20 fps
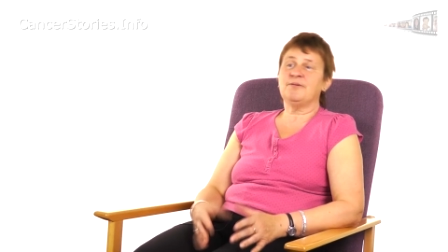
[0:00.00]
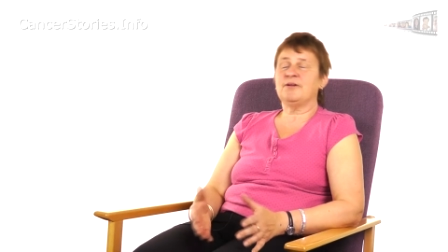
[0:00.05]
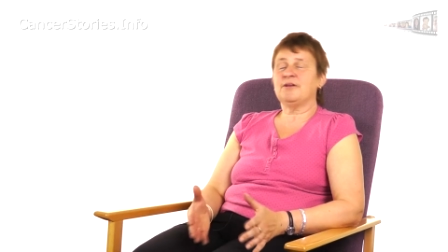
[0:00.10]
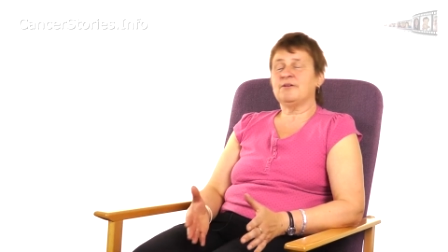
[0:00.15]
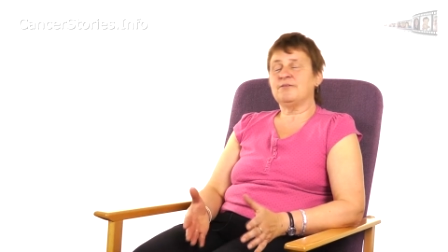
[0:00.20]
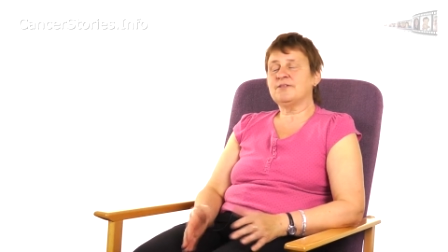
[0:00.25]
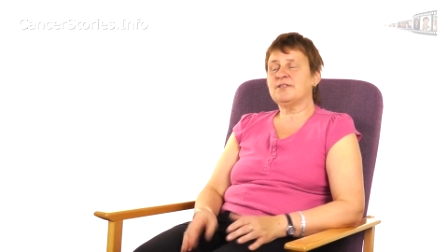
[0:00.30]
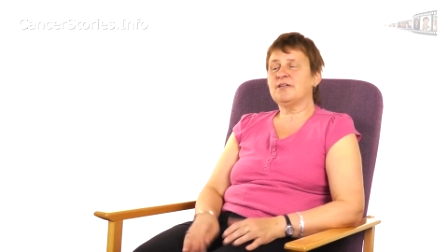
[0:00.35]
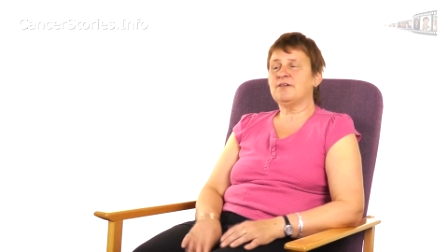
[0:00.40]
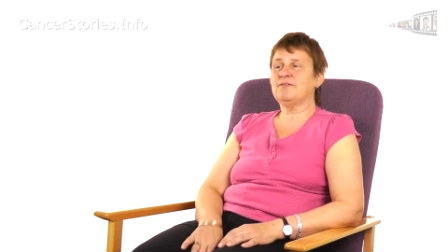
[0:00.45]
when
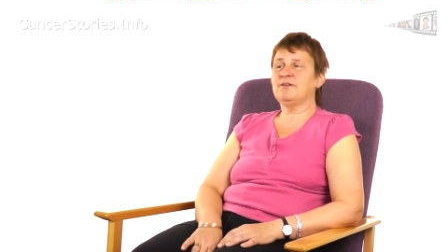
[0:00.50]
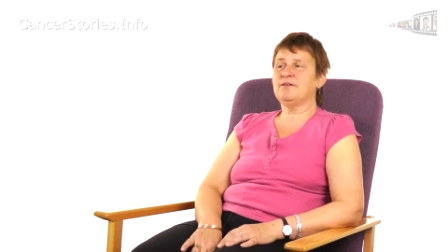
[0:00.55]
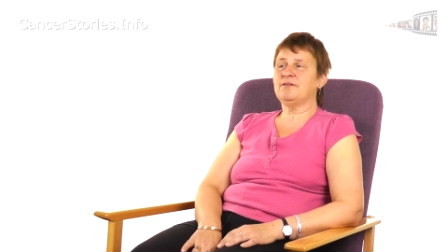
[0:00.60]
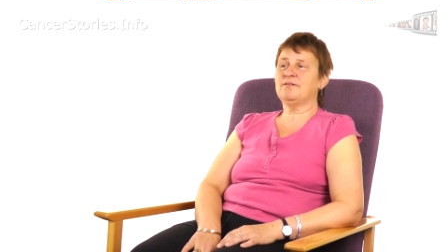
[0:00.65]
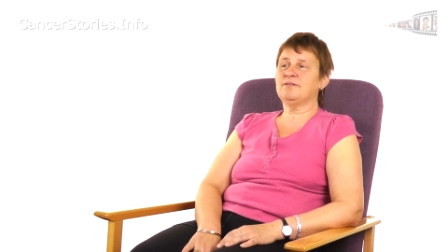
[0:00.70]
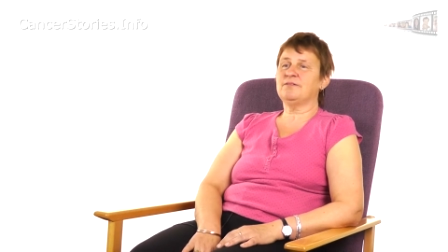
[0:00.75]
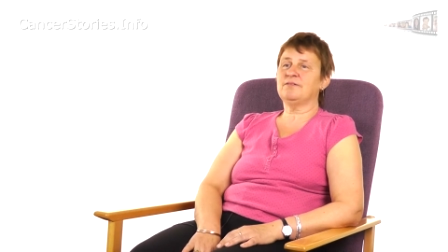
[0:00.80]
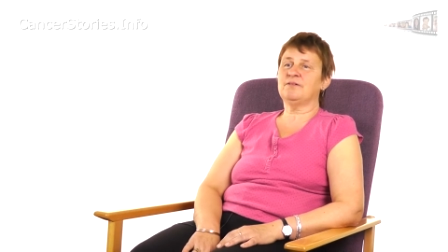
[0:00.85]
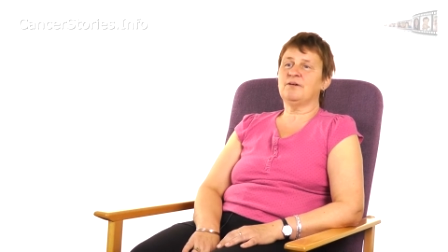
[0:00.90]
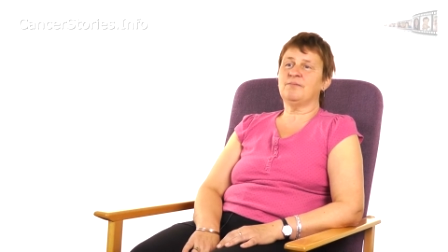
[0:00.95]
I was
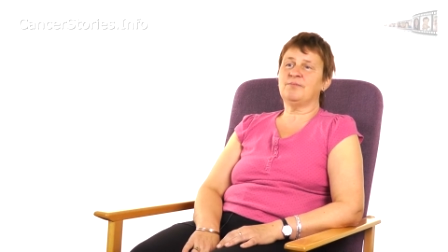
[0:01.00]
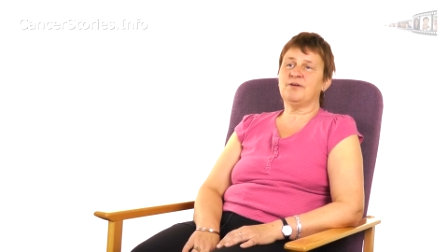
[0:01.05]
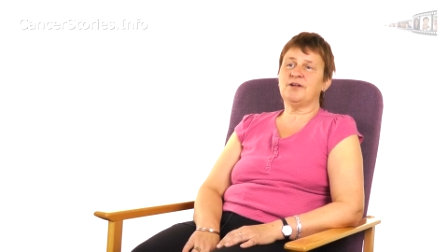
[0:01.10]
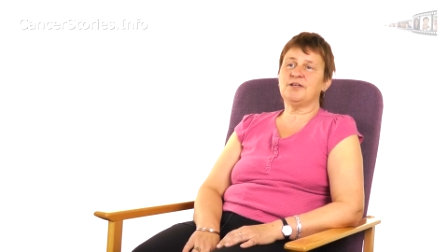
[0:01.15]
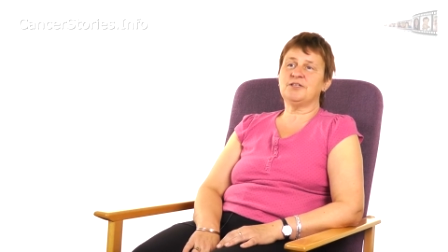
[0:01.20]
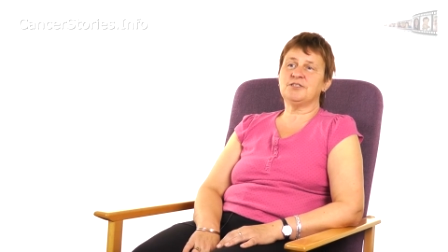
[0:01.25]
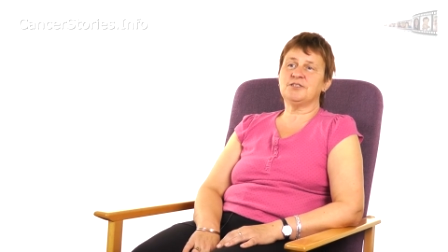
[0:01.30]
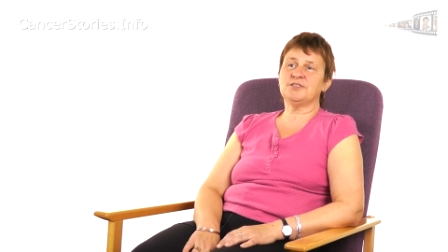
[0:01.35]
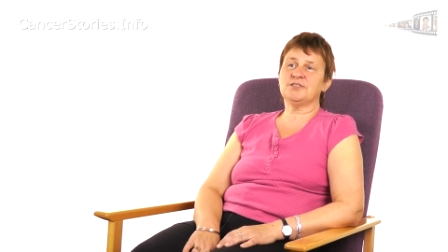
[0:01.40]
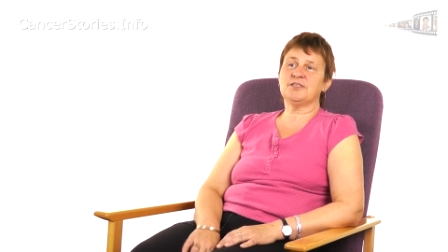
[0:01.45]
having
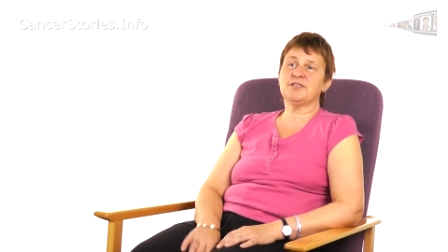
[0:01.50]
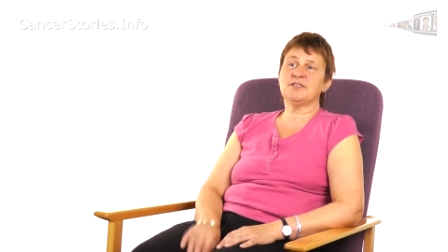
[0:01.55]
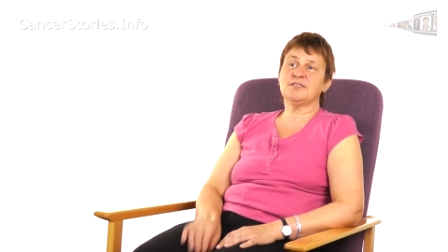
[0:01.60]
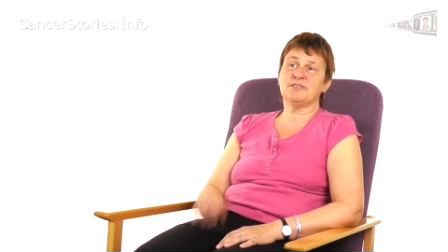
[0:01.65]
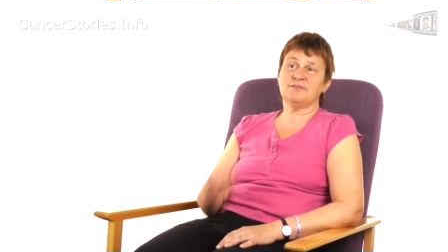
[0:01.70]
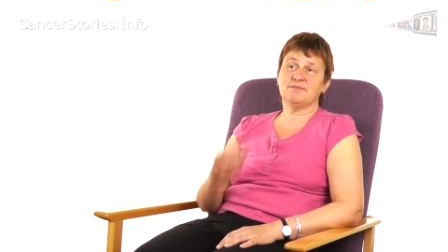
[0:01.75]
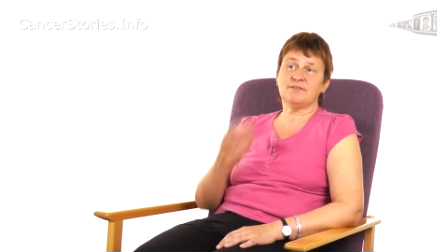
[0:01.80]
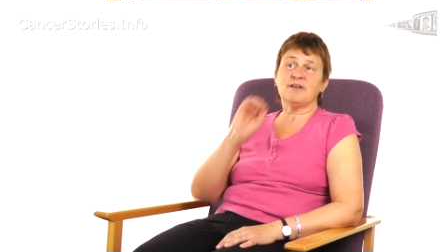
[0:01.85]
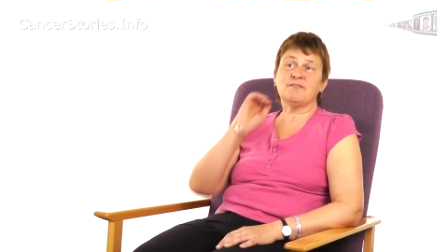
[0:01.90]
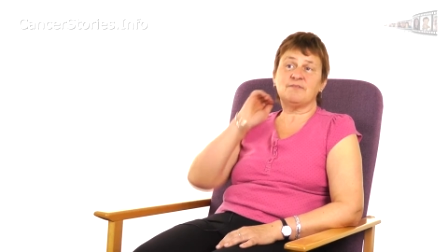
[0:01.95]
operations,
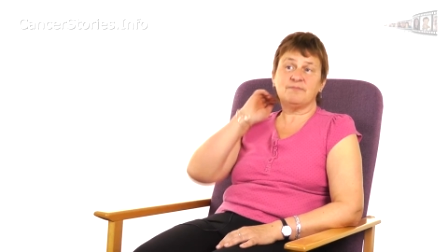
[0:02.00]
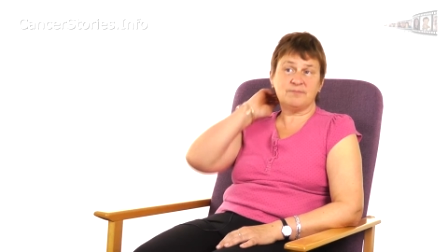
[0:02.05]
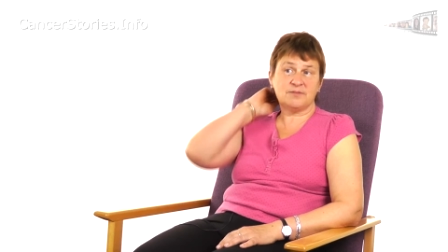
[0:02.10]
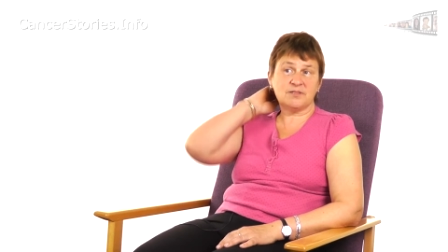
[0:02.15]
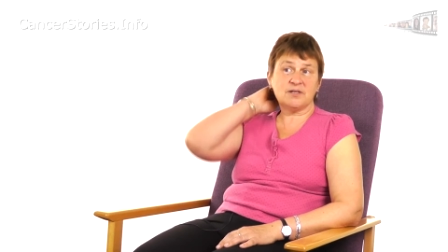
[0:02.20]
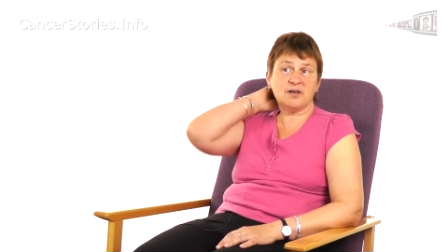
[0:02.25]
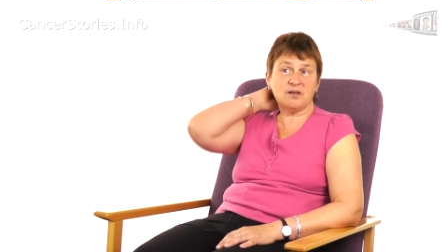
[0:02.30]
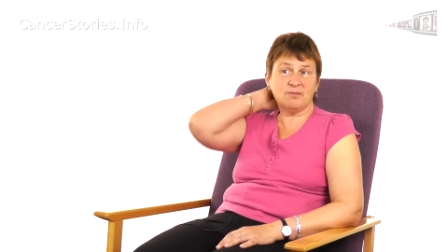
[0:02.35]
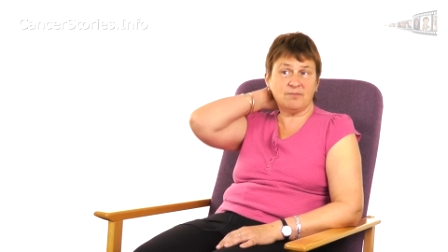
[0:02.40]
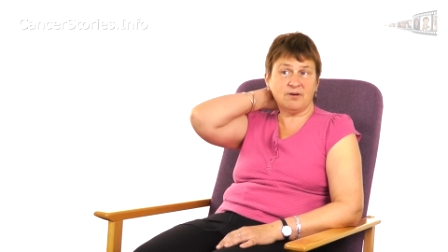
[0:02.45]
things. They've given him
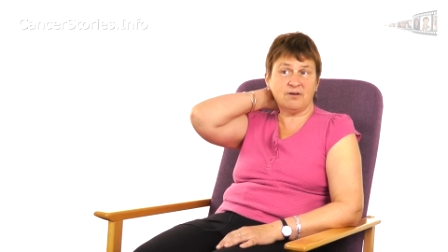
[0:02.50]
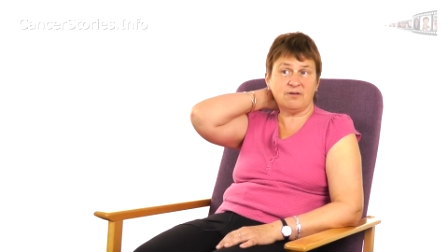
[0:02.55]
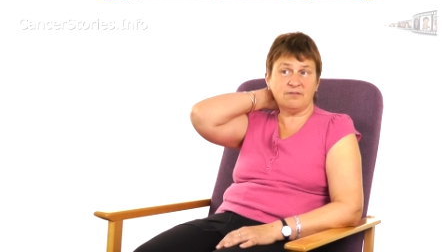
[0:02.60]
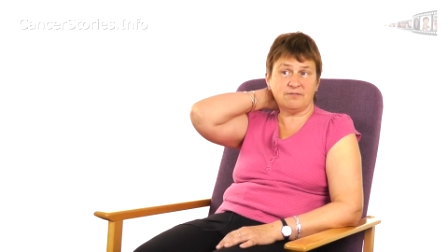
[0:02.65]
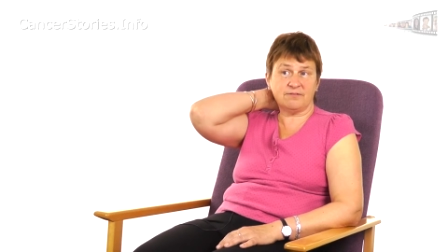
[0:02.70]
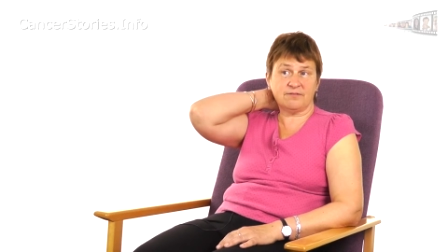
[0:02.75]
time off.